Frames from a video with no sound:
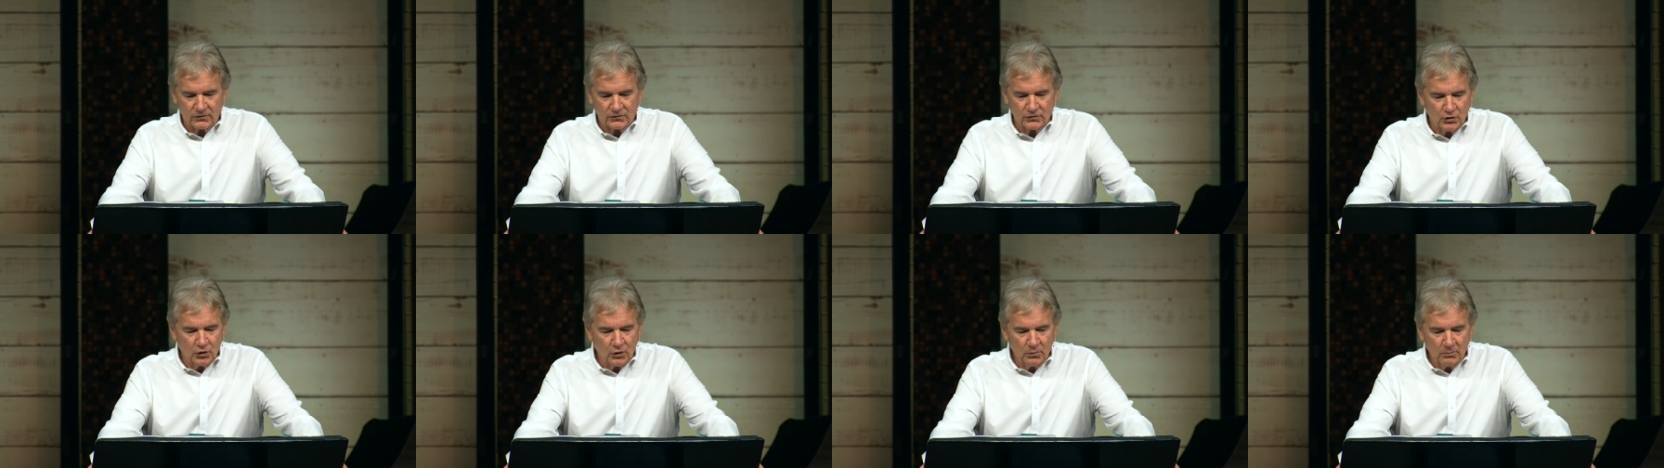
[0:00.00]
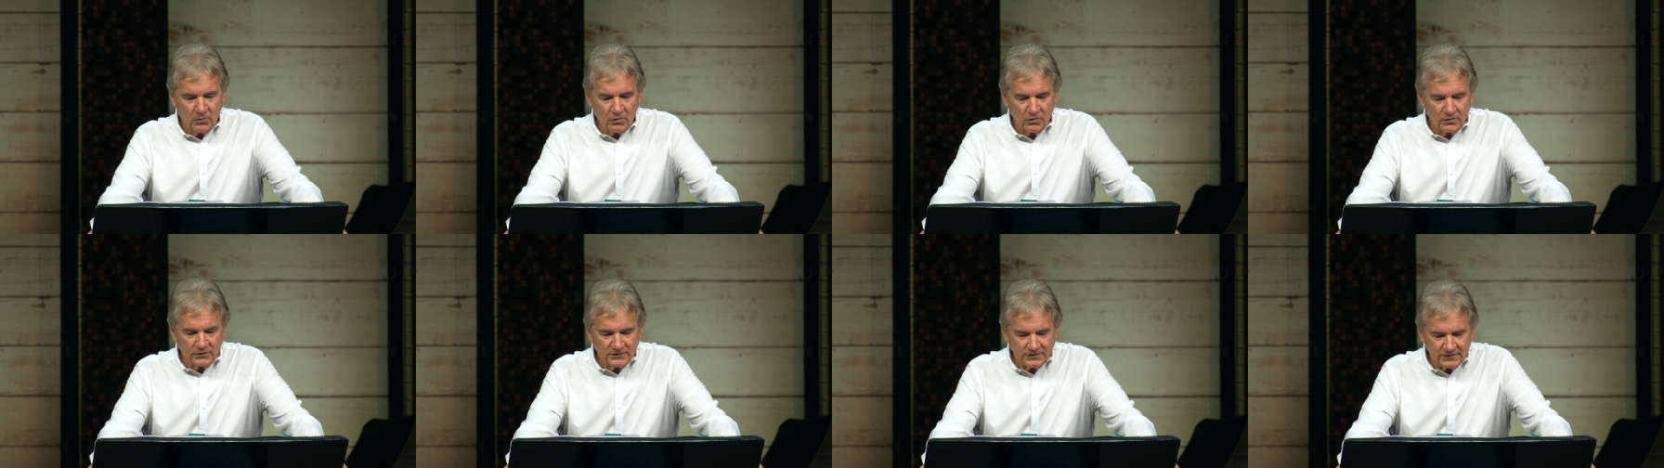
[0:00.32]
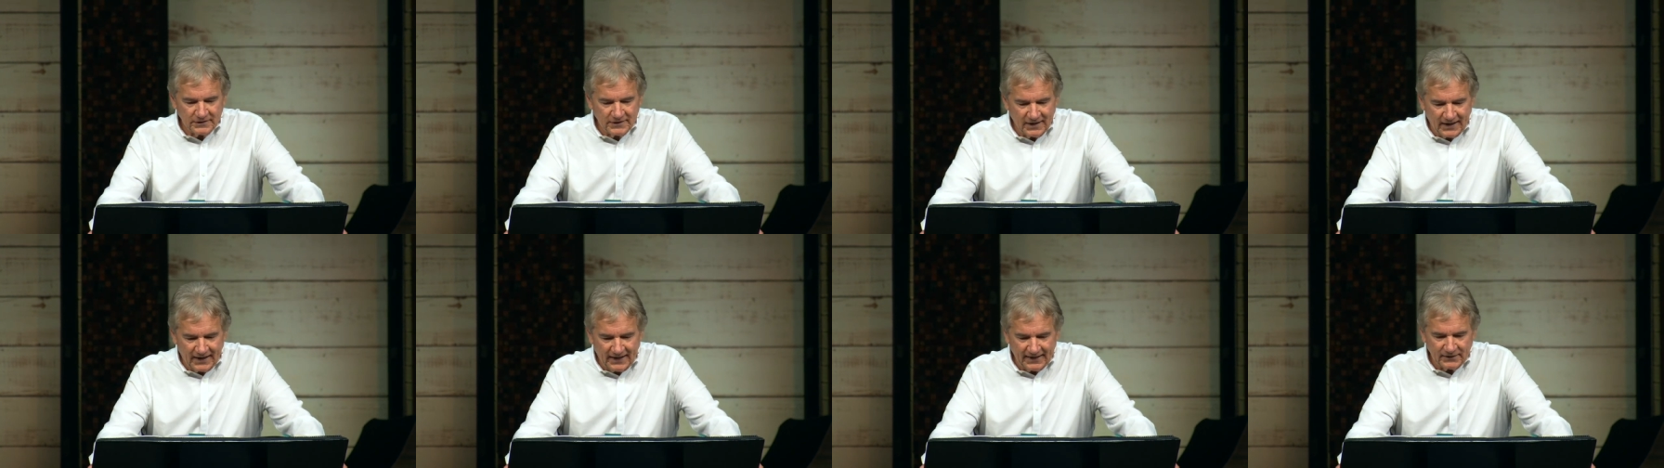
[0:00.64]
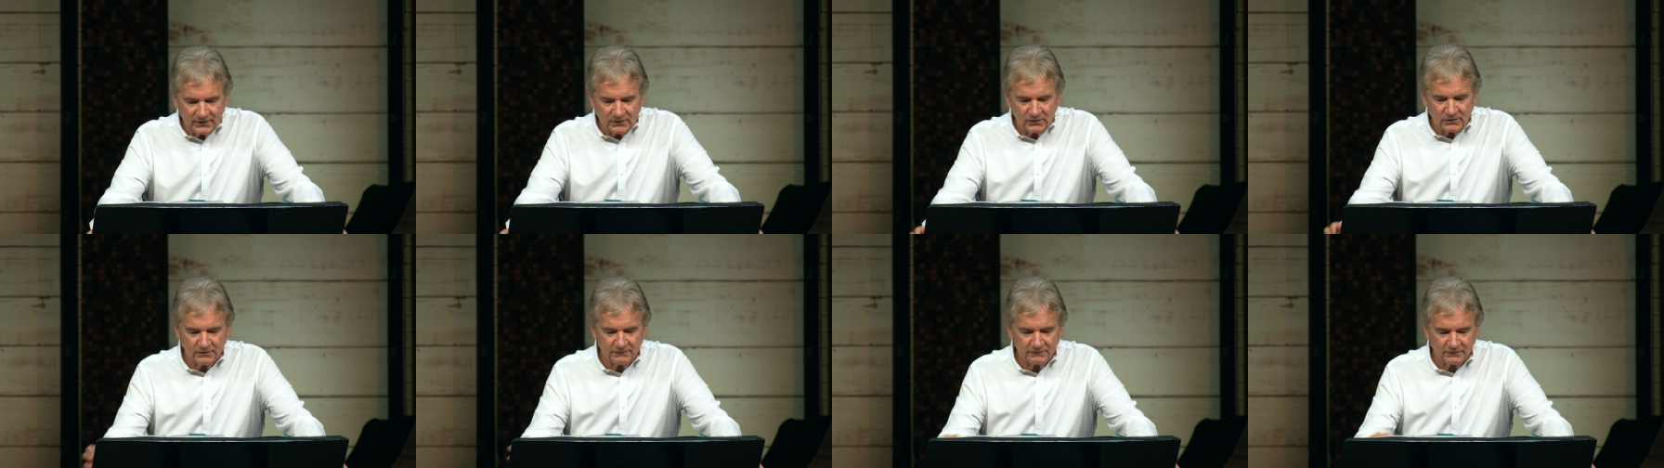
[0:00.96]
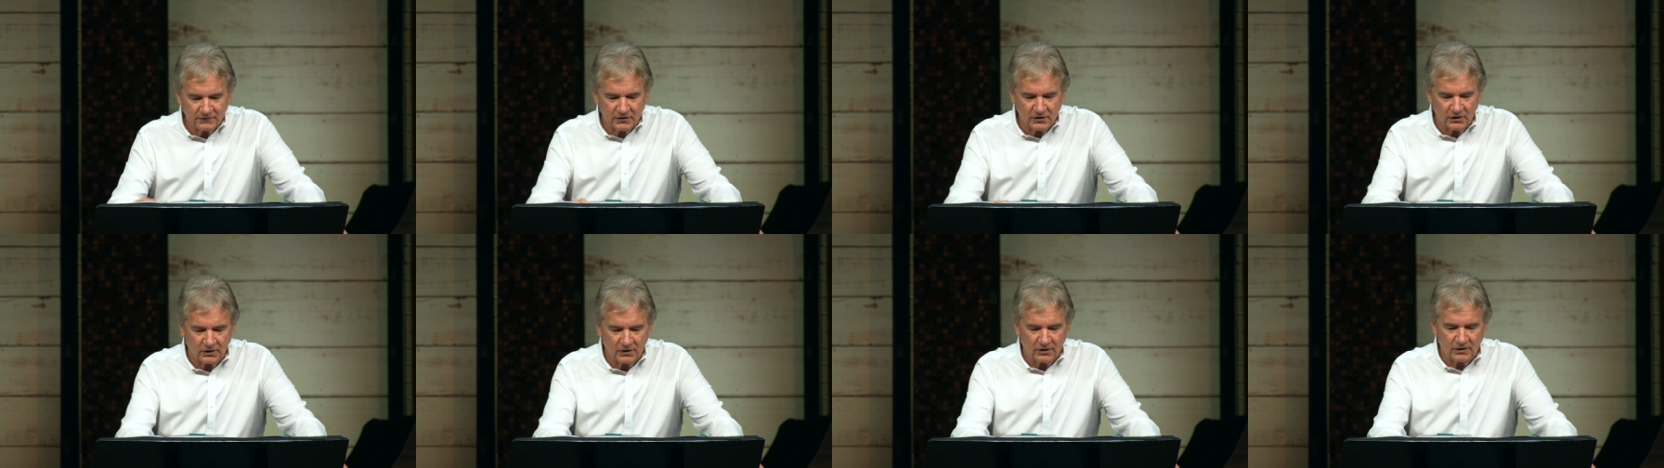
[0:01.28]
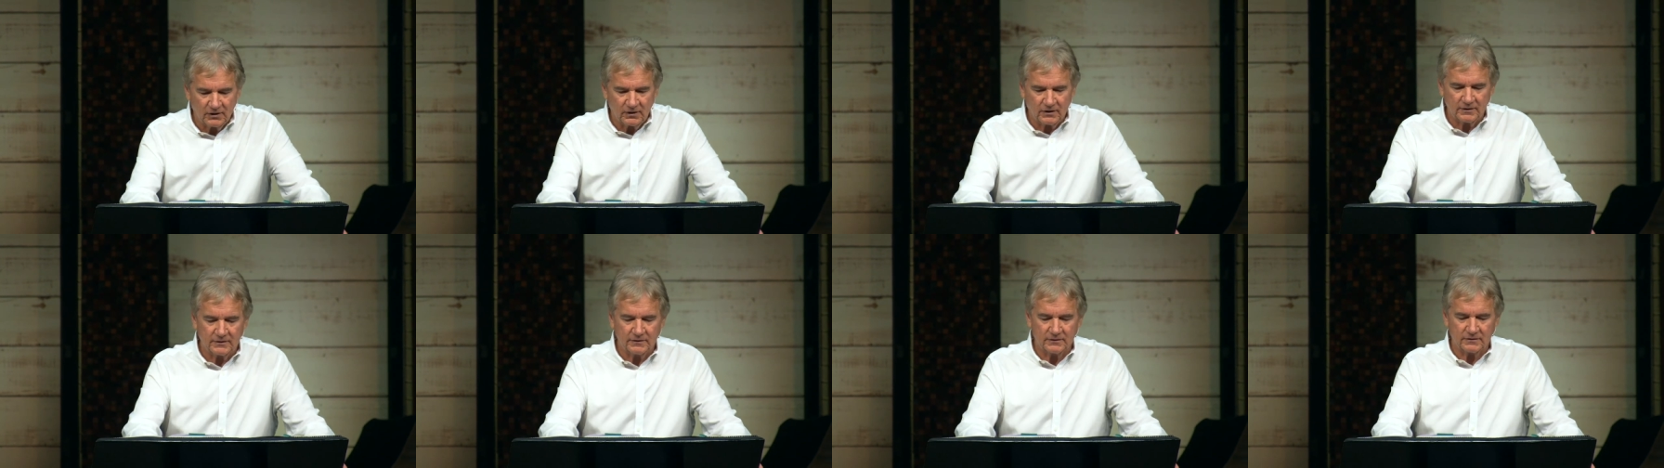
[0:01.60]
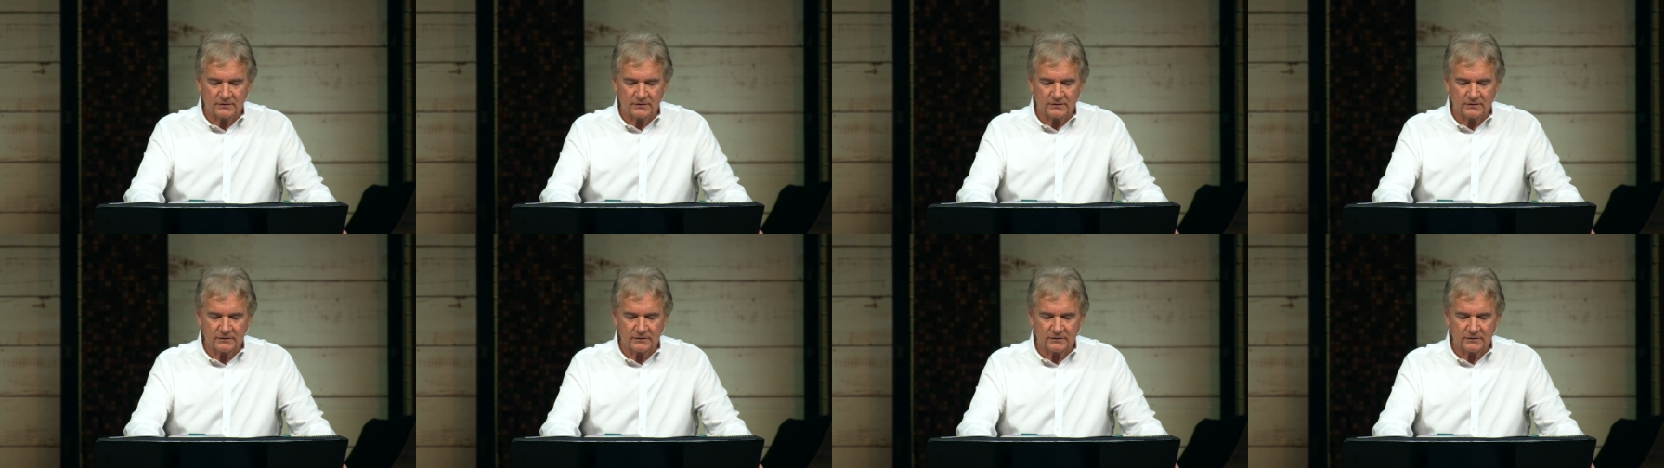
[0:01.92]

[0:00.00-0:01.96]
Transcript: no more denial of God